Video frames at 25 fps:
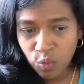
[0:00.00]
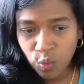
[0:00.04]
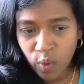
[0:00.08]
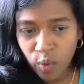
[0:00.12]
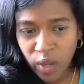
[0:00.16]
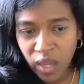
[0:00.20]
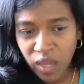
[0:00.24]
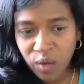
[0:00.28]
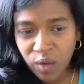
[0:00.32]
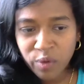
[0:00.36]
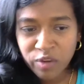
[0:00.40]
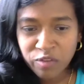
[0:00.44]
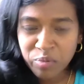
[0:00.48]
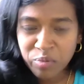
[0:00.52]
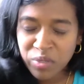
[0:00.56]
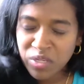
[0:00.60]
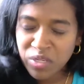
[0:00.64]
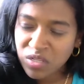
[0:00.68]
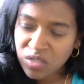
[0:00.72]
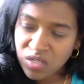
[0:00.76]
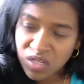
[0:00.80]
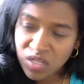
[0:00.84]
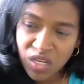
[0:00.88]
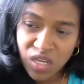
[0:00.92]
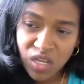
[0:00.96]
way we've been
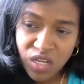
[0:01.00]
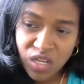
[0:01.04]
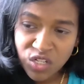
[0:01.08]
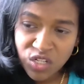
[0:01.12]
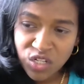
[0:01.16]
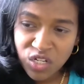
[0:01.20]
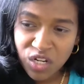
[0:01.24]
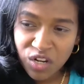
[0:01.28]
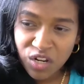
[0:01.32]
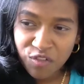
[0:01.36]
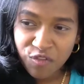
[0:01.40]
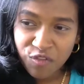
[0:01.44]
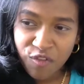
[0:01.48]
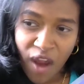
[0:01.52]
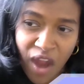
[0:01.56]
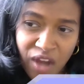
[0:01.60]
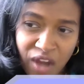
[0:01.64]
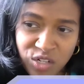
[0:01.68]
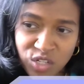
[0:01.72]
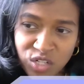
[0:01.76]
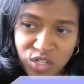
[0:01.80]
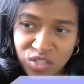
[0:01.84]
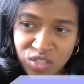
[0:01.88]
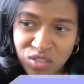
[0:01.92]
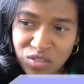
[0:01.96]
teaching
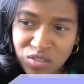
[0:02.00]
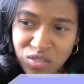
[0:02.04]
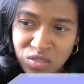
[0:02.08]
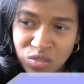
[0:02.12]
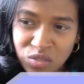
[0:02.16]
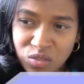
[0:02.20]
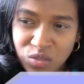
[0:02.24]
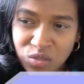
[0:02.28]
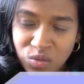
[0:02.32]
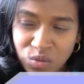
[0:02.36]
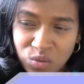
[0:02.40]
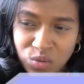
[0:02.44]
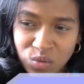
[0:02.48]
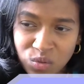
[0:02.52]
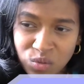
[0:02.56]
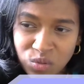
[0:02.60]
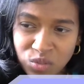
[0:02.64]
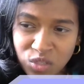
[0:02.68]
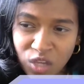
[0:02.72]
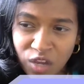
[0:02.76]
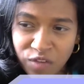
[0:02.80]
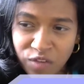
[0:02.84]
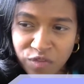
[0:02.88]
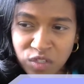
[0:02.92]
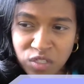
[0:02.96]
fractions in schools
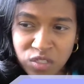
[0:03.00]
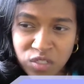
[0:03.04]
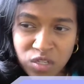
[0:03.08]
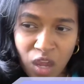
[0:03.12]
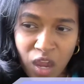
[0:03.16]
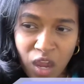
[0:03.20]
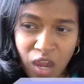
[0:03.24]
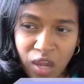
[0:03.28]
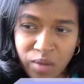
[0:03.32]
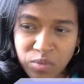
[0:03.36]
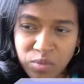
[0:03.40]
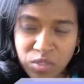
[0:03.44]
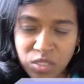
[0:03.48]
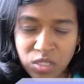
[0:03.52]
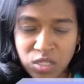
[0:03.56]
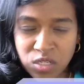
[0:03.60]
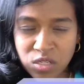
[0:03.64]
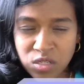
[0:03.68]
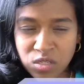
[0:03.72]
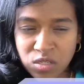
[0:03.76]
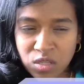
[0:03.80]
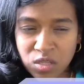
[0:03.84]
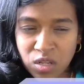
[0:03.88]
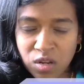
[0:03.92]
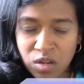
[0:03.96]
oftentimes
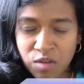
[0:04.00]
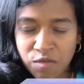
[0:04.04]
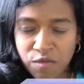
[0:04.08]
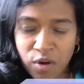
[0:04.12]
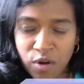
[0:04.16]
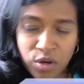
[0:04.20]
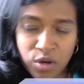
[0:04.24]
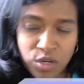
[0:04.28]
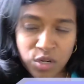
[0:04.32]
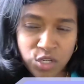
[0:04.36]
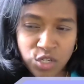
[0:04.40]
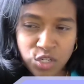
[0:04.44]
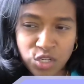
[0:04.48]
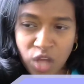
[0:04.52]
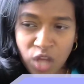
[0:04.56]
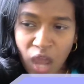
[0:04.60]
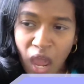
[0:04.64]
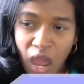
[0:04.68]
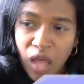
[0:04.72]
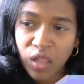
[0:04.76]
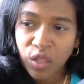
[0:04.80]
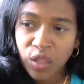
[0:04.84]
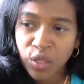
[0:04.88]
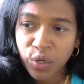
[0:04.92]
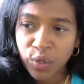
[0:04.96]
teaches it in a very
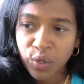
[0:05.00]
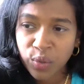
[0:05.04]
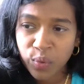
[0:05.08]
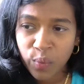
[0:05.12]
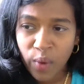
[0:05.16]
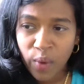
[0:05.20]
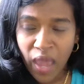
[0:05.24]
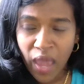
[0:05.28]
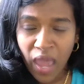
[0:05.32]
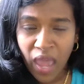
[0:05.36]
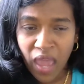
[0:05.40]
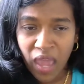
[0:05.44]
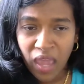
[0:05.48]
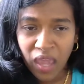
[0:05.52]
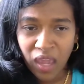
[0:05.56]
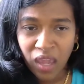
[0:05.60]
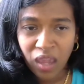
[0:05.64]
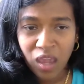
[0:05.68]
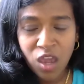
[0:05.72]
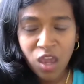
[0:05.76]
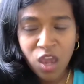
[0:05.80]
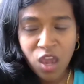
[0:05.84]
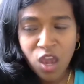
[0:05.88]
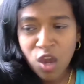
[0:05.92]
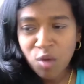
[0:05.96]
shallow way,
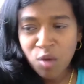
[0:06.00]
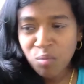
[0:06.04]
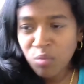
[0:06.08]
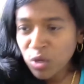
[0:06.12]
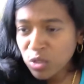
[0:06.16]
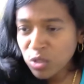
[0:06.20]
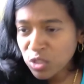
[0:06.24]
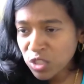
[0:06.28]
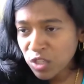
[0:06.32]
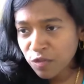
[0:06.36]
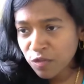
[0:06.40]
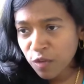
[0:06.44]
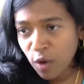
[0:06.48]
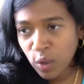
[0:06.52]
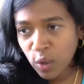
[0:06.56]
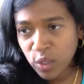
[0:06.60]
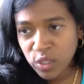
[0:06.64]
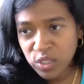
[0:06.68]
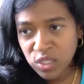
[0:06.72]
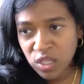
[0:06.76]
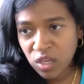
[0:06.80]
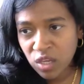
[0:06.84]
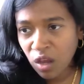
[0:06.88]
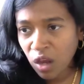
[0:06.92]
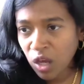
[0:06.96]
mostly
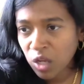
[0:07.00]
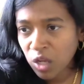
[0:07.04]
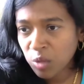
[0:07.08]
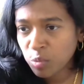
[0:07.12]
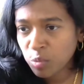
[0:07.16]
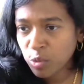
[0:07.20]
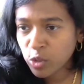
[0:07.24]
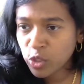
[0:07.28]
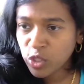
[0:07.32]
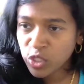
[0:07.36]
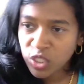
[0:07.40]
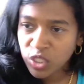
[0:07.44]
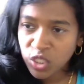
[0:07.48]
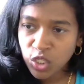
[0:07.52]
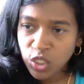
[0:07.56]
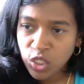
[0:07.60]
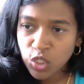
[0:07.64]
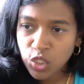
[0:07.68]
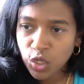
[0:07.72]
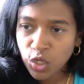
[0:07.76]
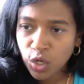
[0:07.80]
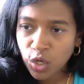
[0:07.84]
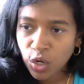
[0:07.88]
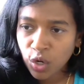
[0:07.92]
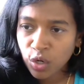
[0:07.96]
focusing on
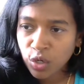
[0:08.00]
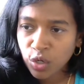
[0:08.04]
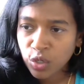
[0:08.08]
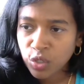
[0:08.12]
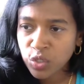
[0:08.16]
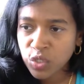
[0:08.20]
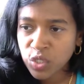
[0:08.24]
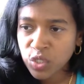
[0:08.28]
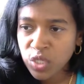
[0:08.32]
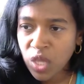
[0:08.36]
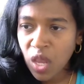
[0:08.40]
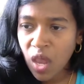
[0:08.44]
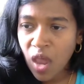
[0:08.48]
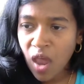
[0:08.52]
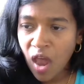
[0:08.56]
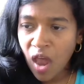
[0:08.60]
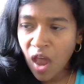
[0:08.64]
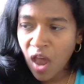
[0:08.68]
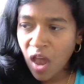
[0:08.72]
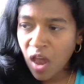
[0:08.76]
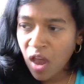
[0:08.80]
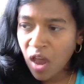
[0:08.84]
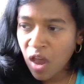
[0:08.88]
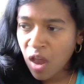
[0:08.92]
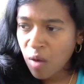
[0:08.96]
procedures
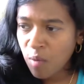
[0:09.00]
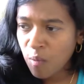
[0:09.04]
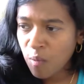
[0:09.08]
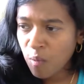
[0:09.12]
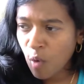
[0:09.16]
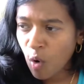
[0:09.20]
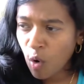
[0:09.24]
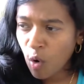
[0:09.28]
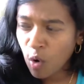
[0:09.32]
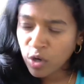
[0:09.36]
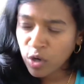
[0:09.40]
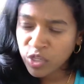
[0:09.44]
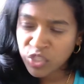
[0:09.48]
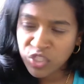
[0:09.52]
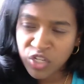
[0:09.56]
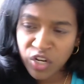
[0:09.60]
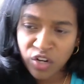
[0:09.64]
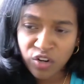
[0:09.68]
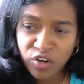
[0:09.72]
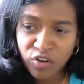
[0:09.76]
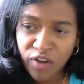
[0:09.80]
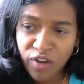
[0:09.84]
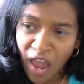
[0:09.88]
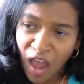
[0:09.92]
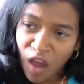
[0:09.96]
um, or
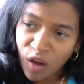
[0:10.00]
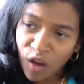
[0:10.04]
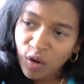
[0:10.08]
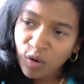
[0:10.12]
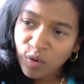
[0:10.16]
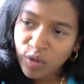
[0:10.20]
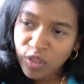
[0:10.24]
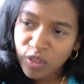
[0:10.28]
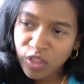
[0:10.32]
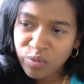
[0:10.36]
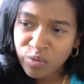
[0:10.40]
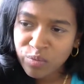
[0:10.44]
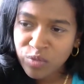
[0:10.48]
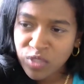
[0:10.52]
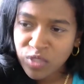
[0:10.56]
standard algorithms